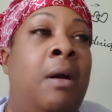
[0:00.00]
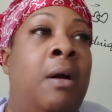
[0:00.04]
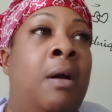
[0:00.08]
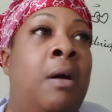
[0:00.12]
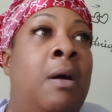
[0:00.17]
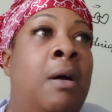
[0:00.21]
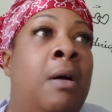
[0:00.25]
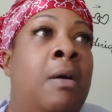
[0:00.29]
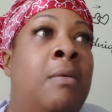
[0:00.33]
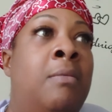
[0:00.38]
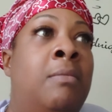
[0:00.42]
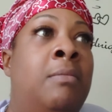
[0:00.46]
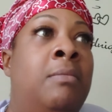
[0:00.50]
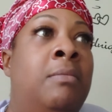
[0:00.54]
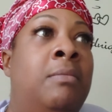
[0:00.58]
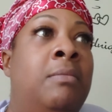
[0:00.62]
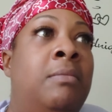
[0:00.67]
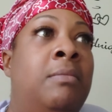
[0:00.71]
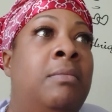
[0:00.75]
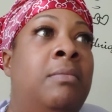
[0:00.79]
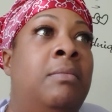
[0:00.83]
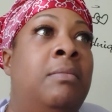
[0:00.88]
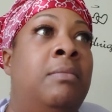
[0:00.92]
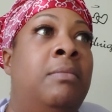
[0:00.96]
Um,
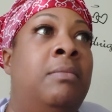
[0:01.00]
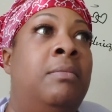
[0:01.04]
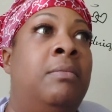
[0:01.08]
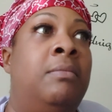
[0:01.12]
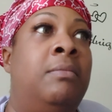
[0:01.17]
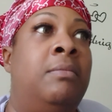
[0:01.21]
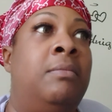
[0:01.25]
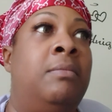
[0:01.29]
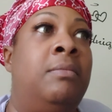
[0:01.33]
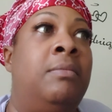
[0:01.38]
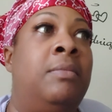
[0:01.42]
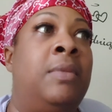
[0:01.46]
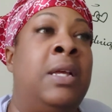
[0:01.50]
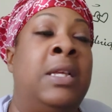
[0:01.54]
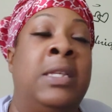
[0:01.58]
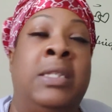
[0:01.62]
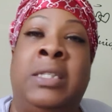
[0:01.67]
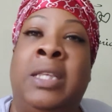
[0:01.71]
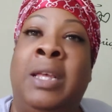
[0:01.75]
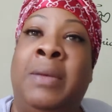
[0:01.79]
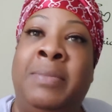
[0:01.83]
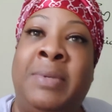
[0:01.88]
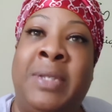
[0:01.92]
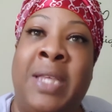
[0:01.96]

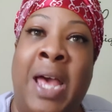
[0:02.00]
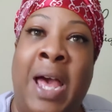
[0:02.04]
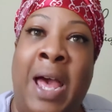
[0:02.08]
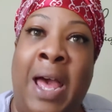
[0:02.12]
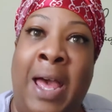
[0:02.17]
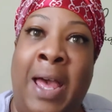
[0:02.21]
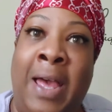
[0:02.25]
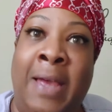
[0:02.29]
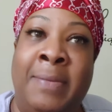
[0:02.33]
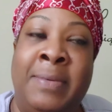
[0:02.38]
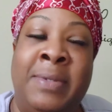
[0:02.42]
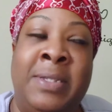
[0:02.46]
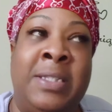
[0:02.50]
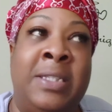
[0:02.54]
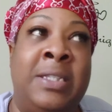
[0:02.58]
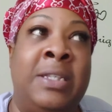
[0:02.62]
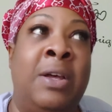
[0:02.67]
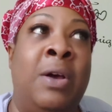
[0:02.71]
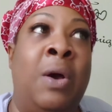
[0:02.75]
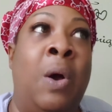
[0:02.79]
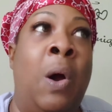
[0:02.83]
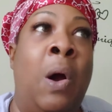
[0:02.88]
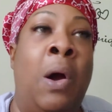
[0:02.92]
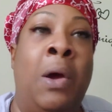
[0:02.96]
and sometimes
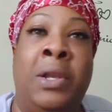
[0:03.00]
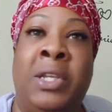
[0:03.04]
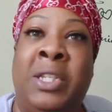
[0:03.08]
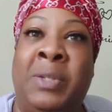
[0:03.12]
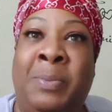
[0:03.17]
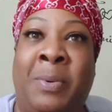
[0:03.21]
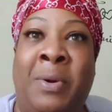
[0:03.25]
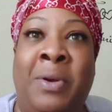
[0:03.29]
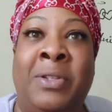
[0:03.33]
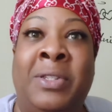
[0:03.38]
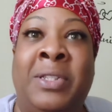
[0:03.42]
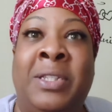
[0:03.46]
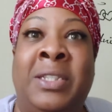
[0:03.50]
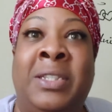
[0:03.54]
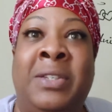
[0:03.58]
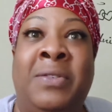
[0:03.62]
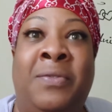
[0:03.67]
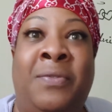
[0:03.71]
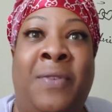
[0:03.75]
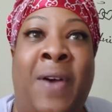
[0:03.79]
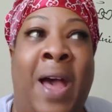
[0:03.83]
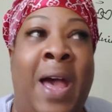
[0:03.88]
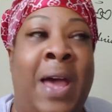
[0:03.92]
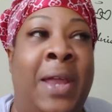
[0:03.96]
the hardest person
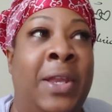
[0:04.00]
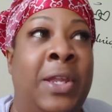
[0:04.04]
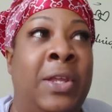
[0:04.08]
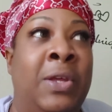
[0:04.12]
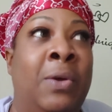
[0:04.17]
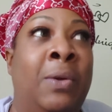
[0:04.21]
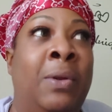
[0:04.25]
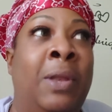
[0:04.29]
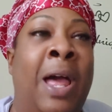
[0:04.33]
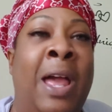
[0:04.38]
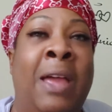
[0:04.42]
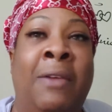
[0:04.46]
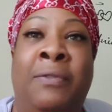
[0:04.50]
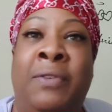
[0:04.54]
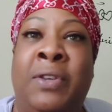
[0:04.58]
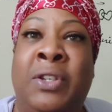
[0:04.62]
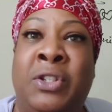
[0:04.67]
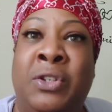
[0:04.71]
to find in your life